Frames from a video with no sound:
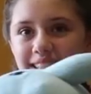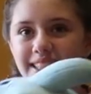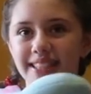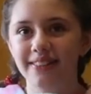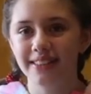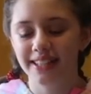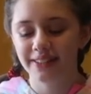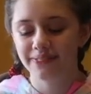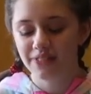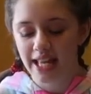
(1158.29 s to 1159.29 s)
He's so
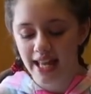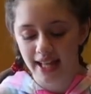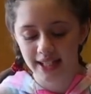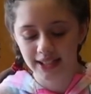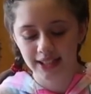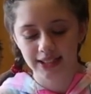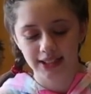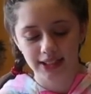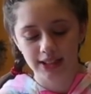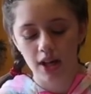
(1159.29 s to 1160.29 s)
cute, and then
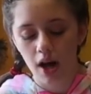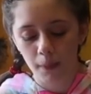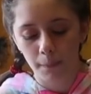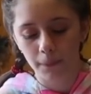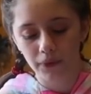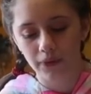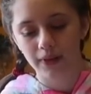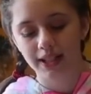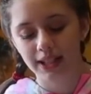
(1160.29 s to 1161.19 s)
he's all blue.